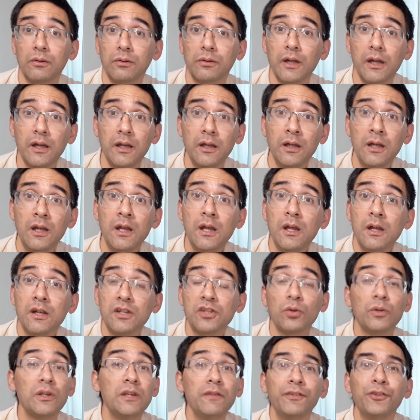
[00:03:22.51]
Okay,
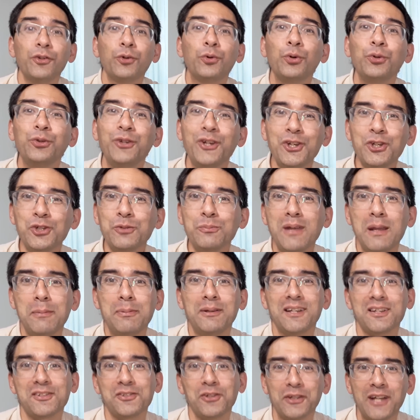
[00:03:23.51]
so even the condition maybe
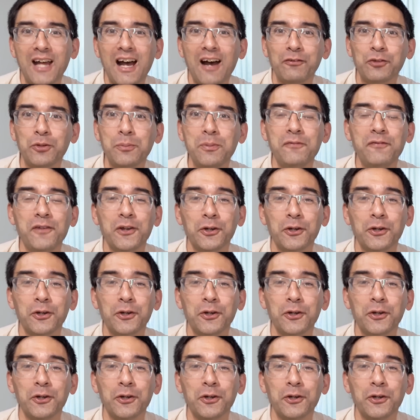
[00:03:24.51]
does not have to be